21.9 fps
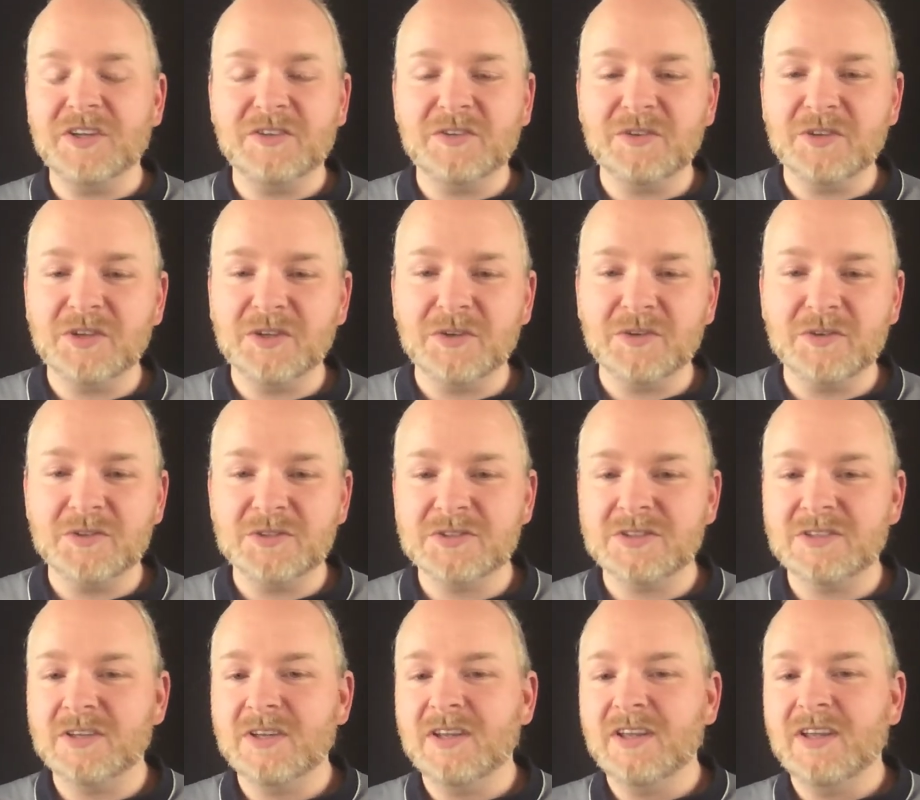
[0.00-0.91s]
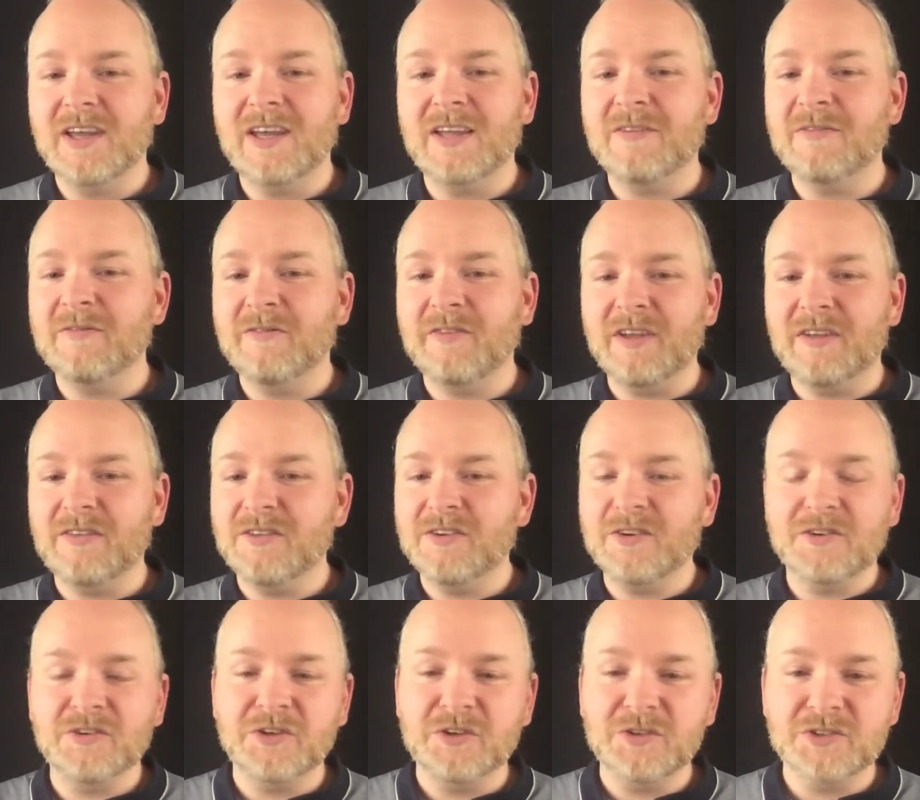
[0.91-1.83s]
to use and
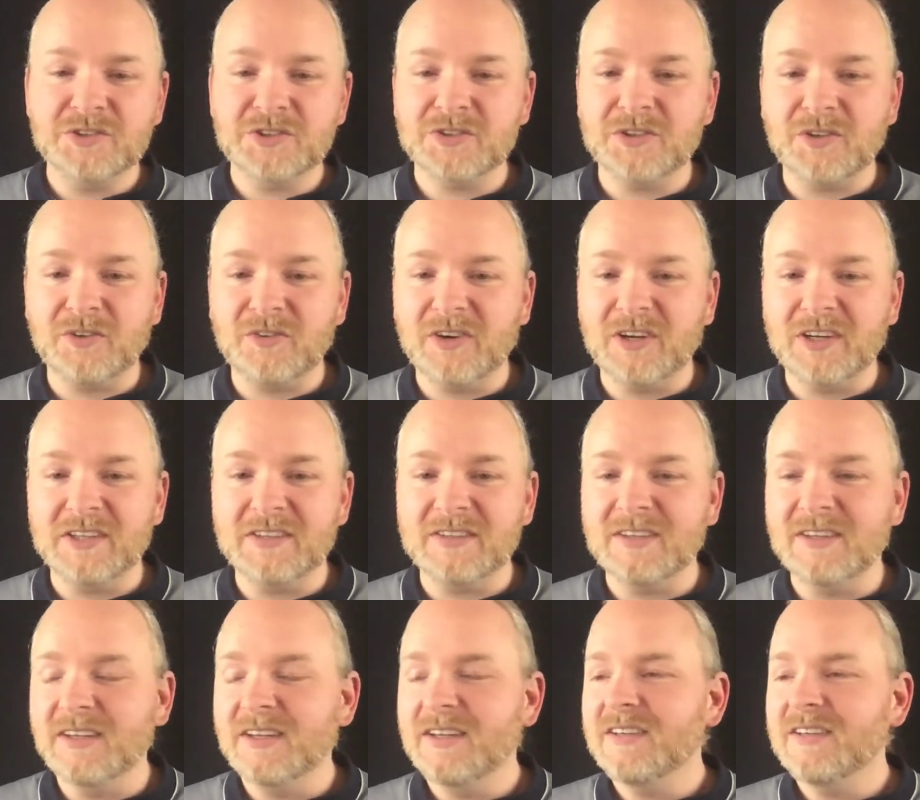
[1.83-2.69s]
vendor neutral, right?